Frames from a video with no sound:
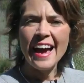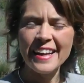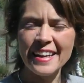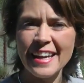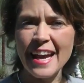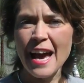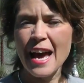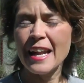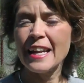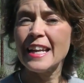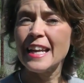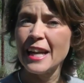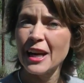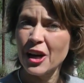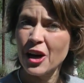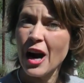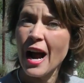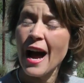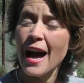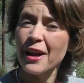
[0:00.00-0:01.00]
And again,
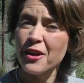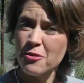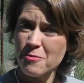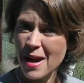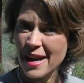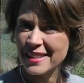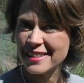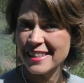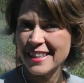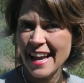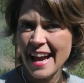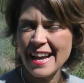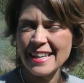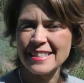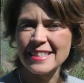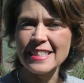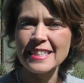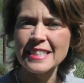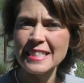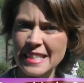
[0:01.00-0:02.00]
here on New
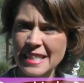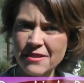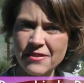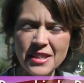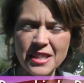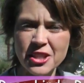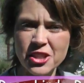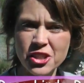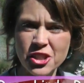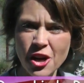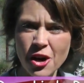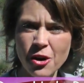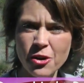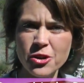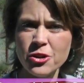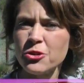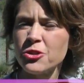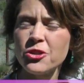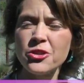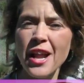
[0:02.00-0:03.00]
Mexicast, the TV show,
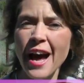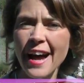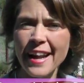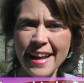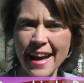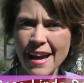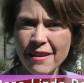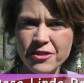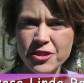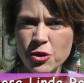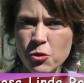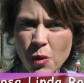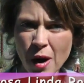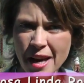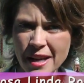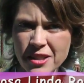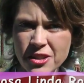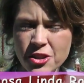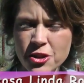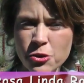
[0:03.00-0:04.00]
you do not have to
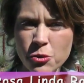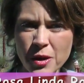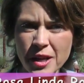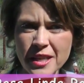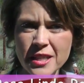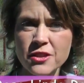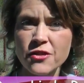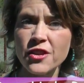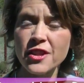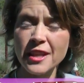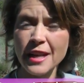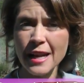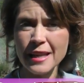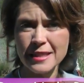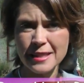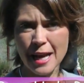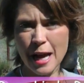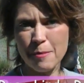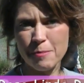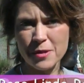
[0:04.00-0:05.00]
wait two weeks for the
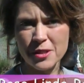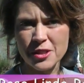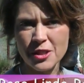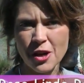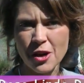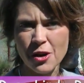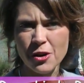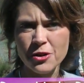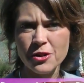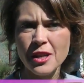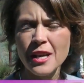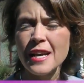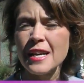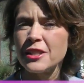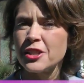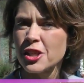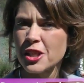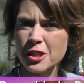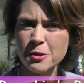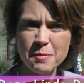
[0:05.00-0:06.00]
next episode.
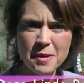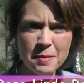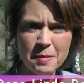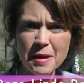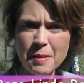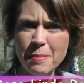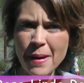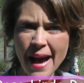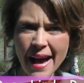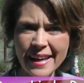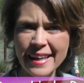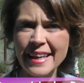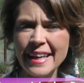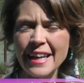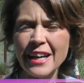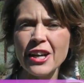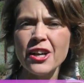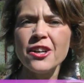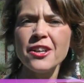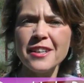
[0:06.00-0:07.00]
Just meet me back
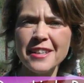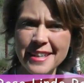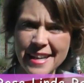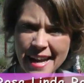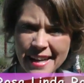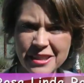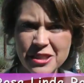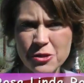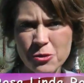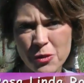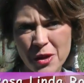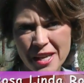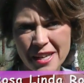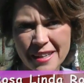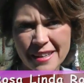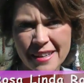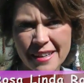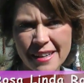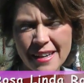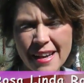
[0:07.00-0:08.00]
here next
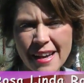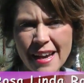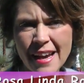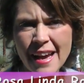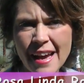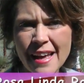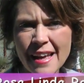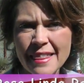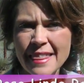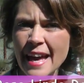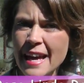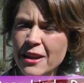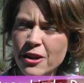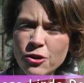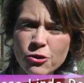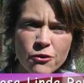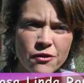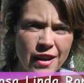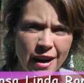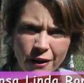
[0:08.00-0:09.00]
week.
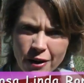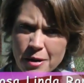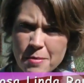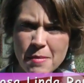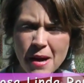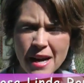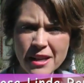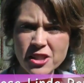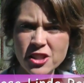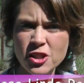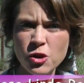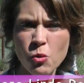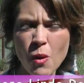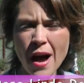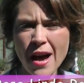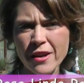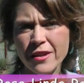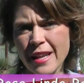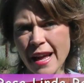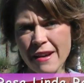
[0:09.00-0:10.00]
Thank you very much to
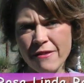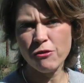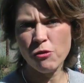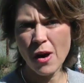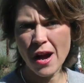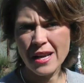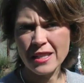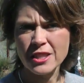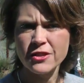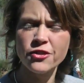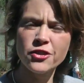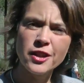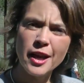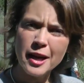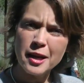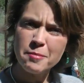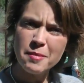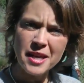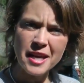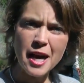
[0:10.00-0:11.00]
Wildlife West for
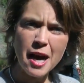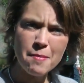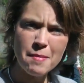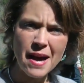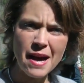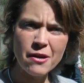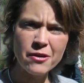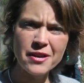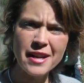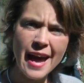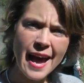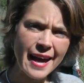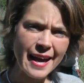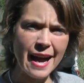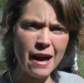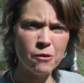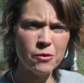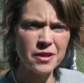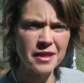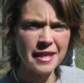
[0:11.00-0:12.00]
letting me come out and
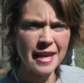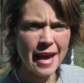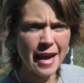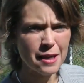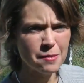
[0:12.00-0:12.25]
hang out with the